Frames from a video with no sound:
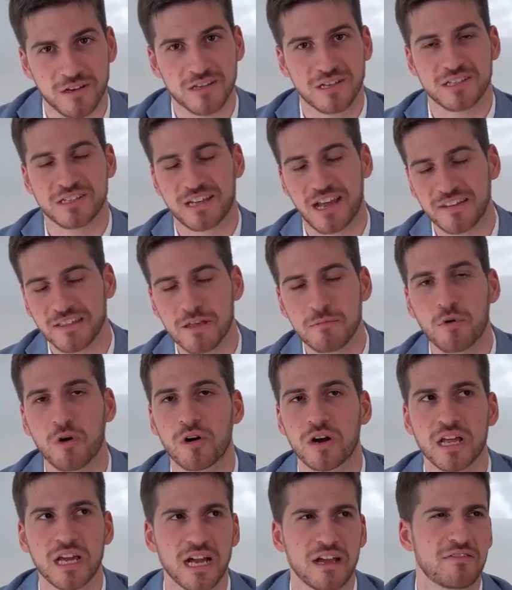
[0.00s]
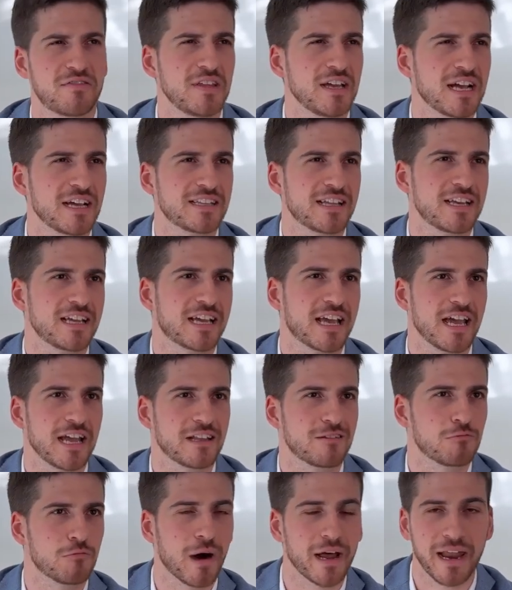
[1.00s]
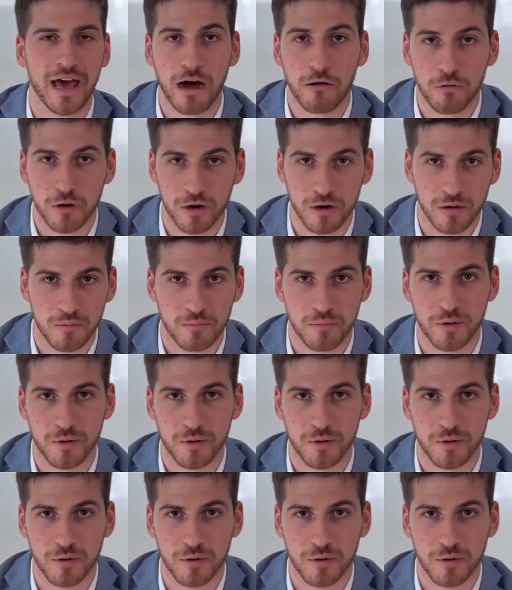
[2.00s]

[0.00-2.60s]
Sunday morning, I think I dedicate 1 hour